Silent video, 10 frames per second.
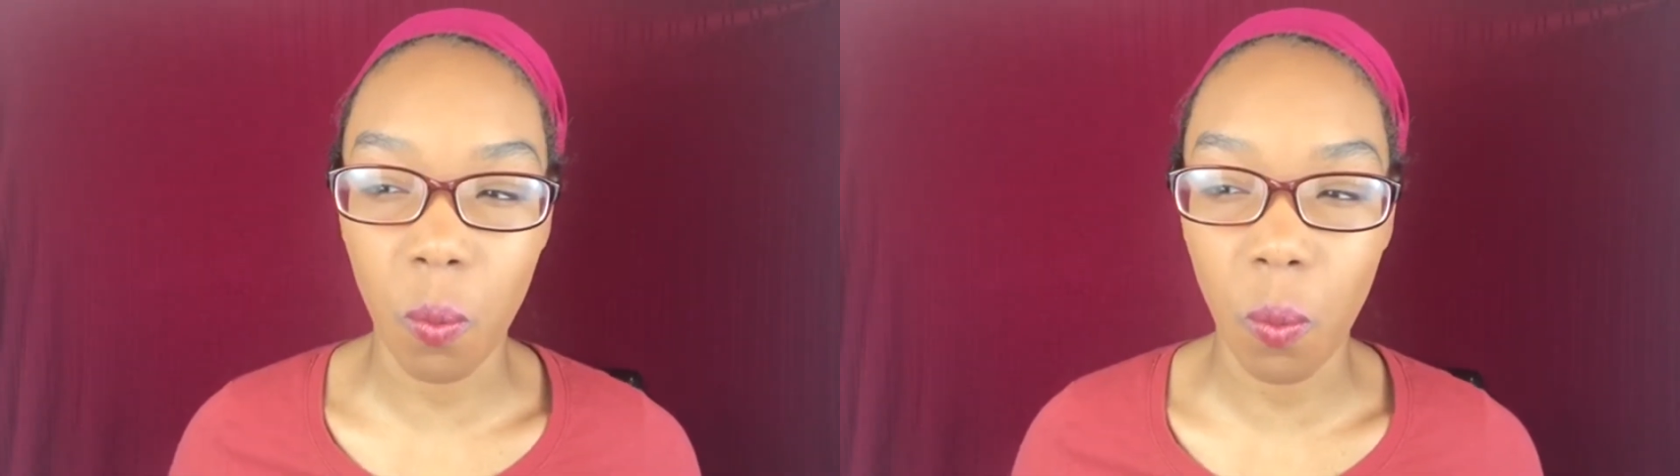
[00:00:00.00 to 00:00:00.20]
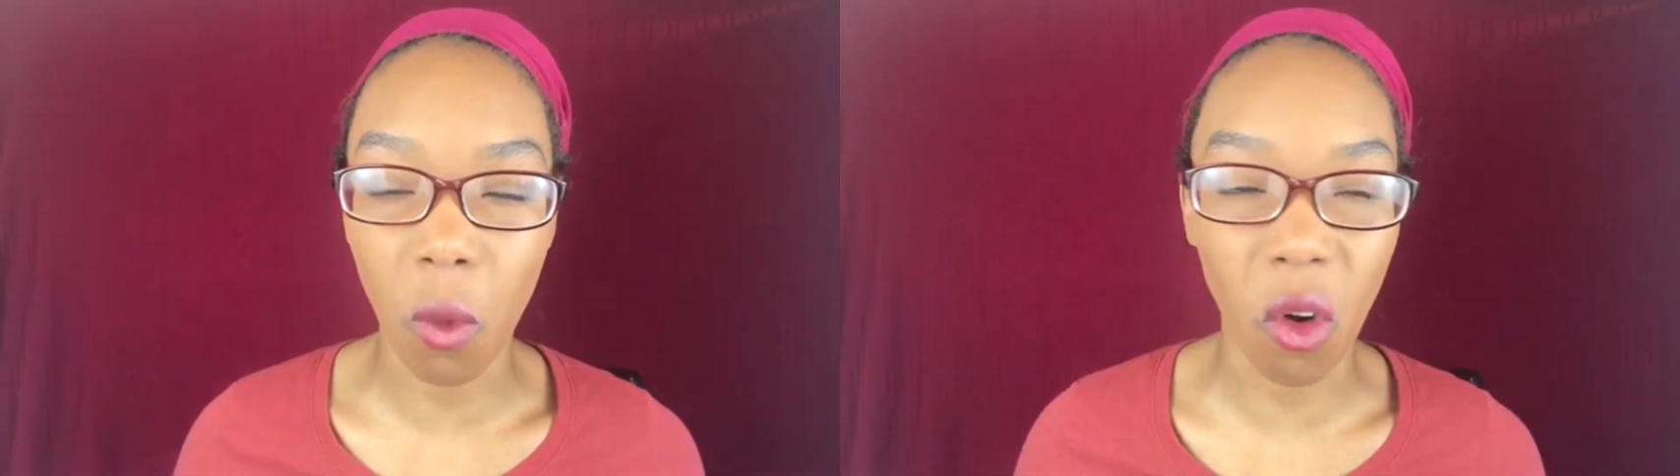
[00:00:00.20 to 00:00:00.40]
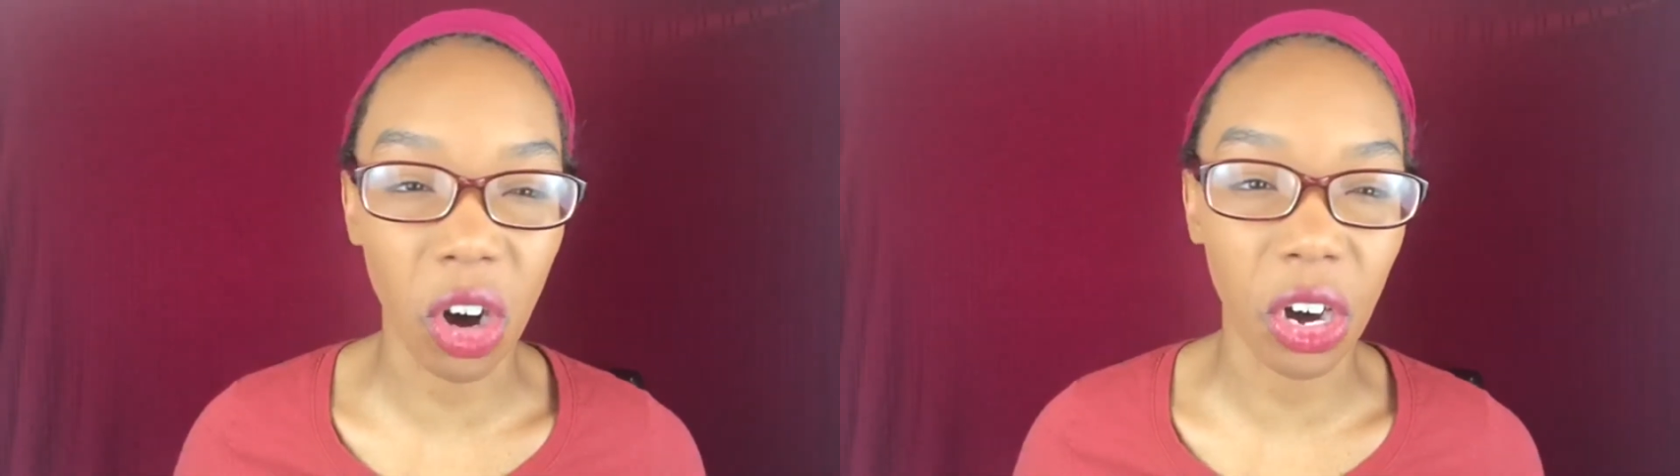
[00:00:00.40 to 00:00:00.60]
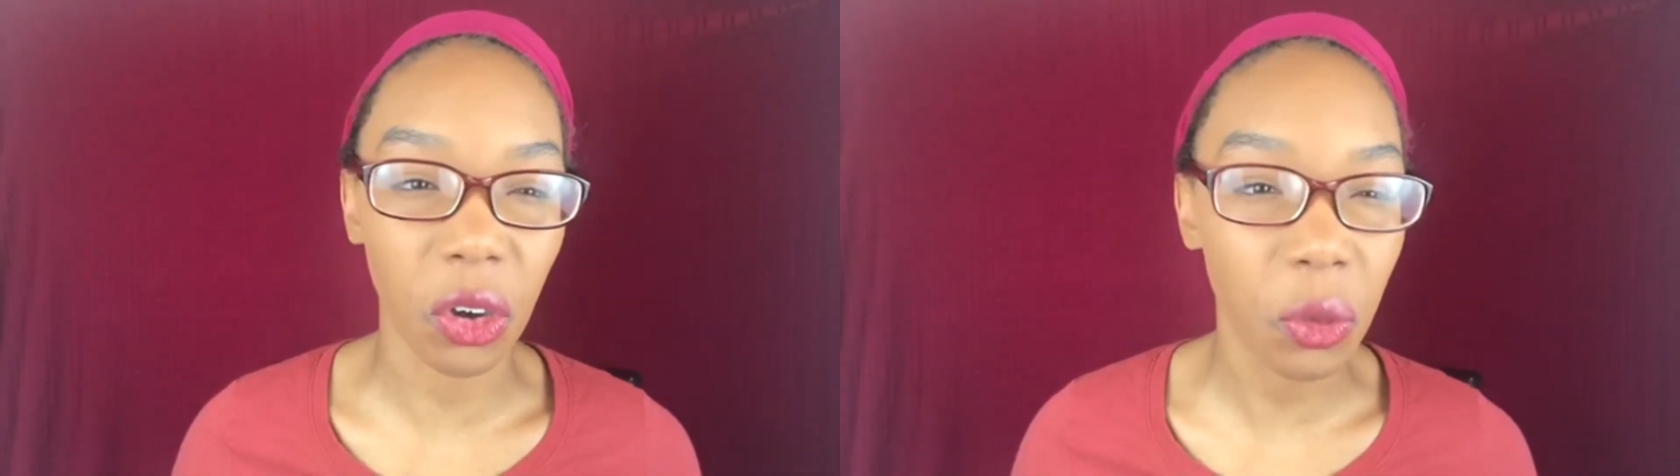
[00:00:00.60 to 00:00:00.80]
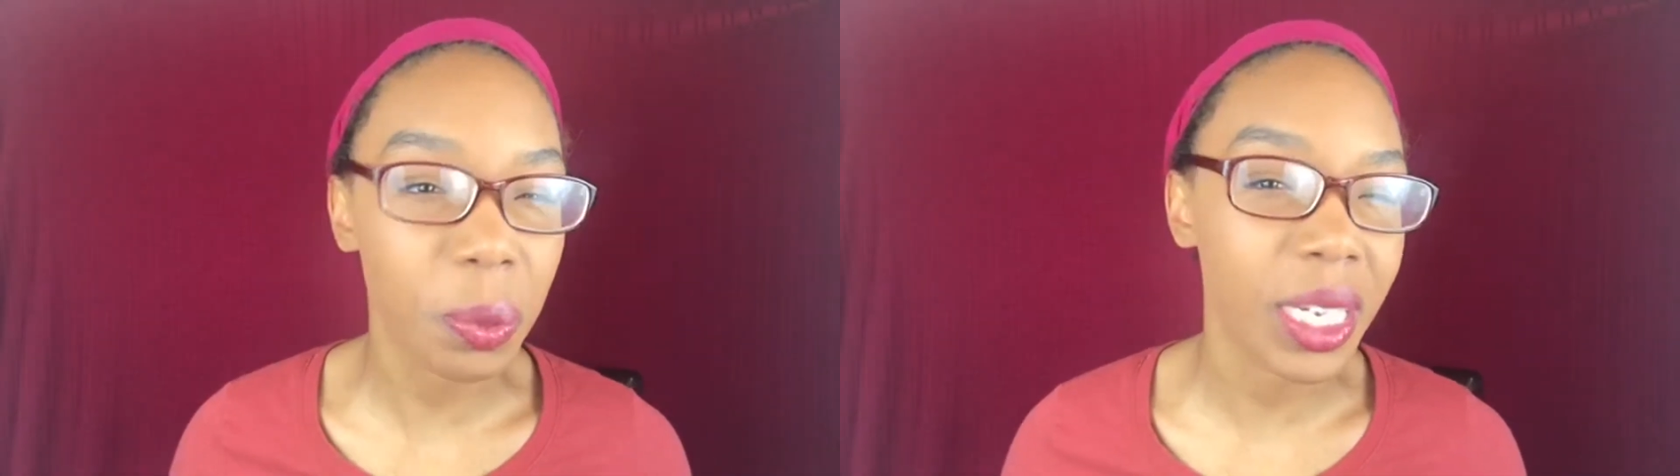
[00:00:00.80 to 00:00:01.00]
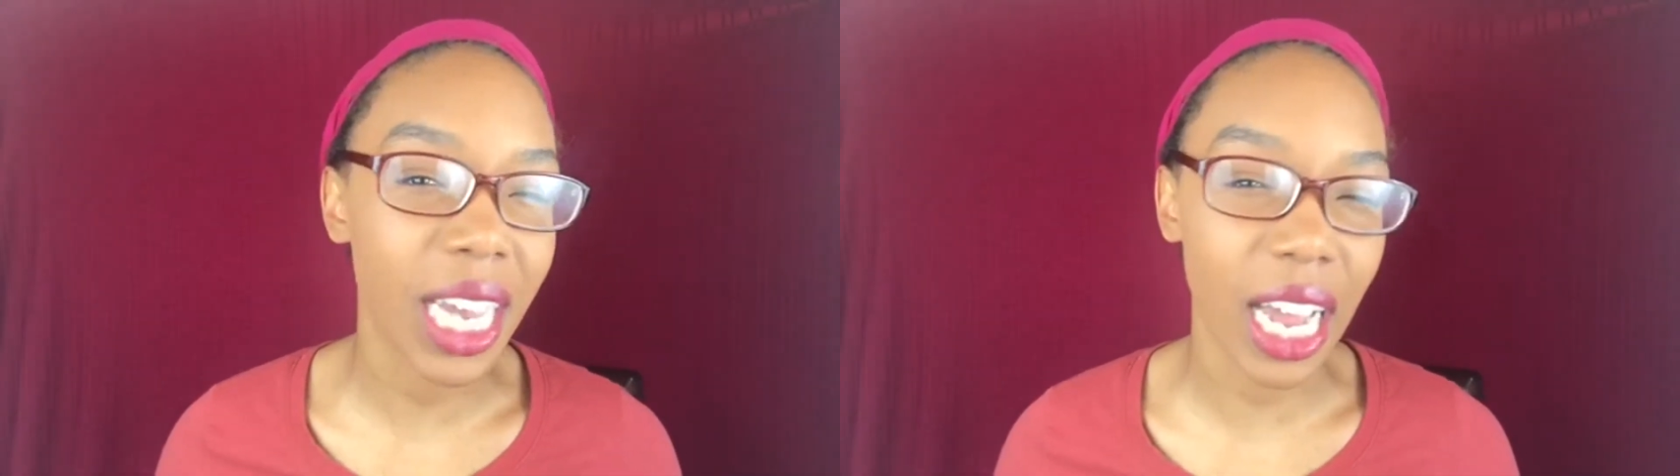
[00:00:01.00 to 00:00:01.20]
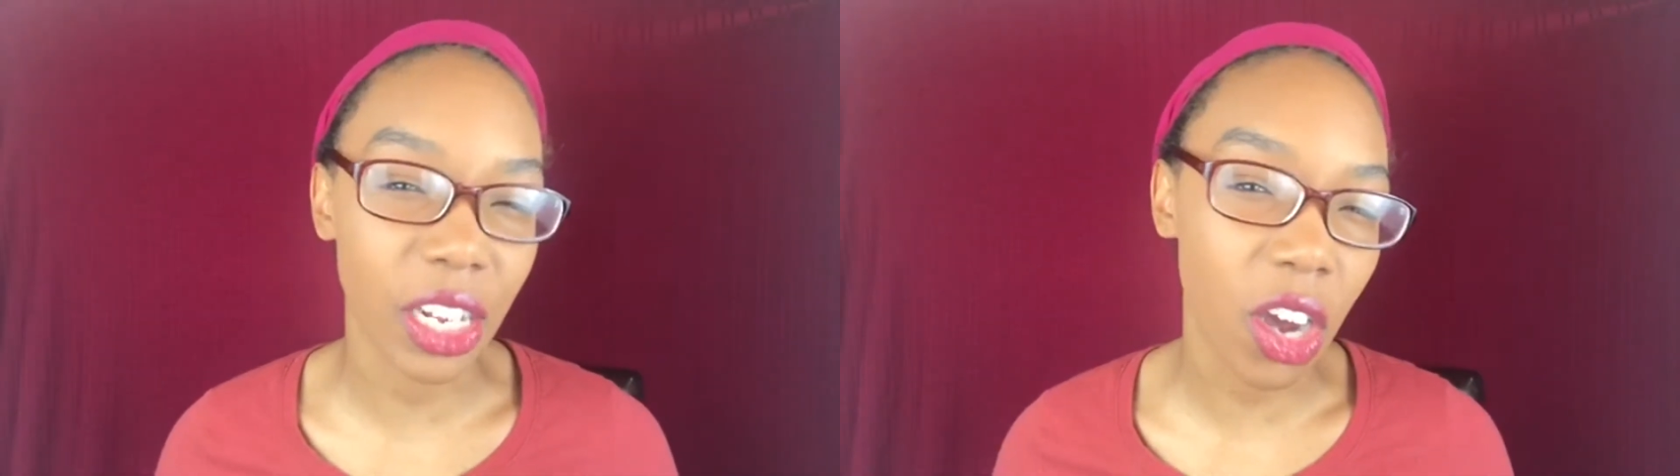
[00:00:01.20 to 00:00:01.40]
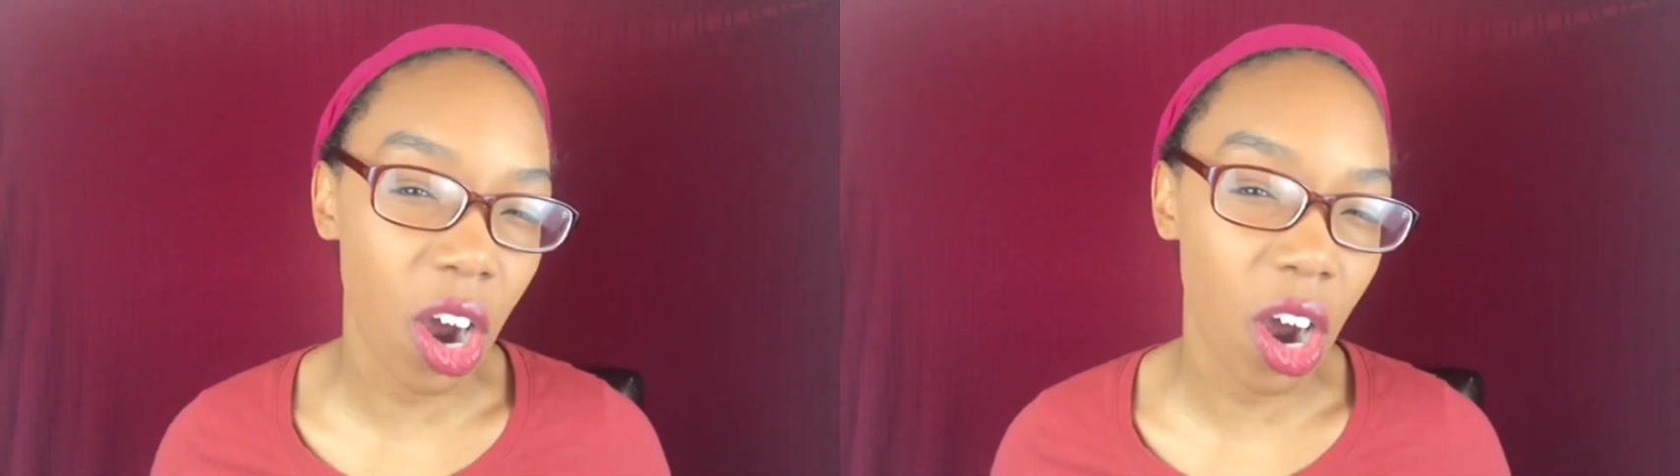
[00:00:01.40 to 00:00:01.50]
more hoopty kind of